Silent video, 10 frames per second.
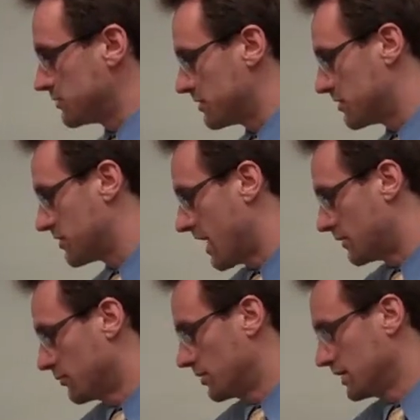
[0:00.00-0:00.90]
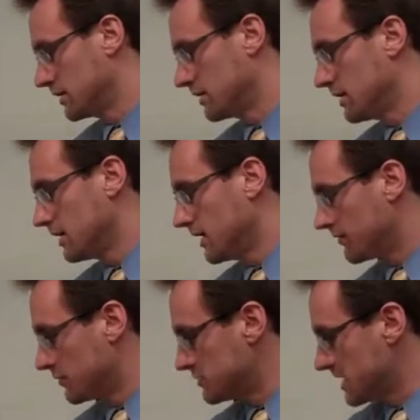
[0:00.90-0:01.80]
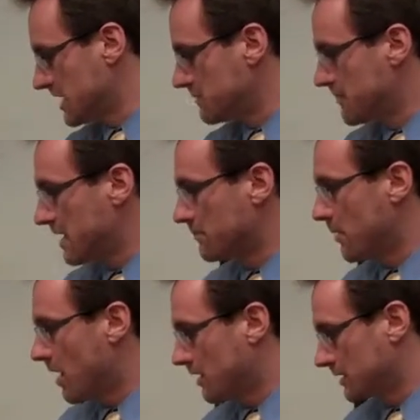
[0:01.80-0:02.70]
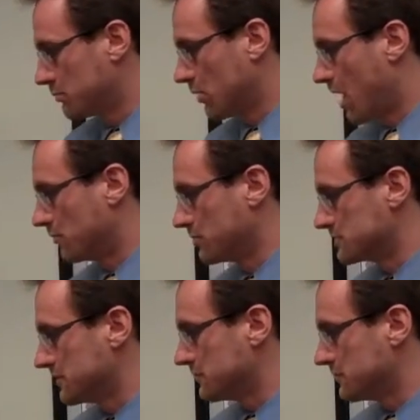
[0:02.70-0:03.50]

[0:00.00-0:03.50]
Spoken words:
with the thyroid, if there's any metabolic problems,